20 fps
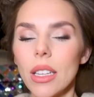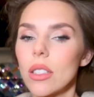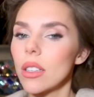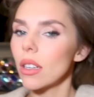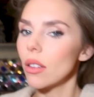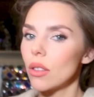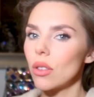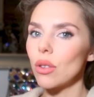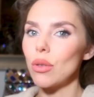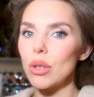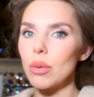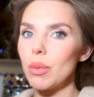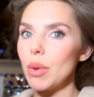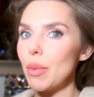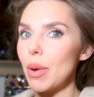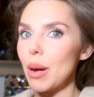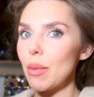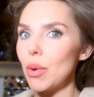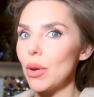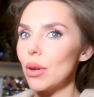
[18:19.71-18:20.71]
Don't talk to me
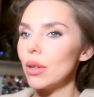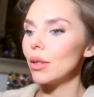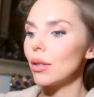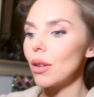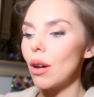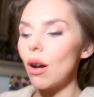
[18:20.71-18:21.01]
about boys,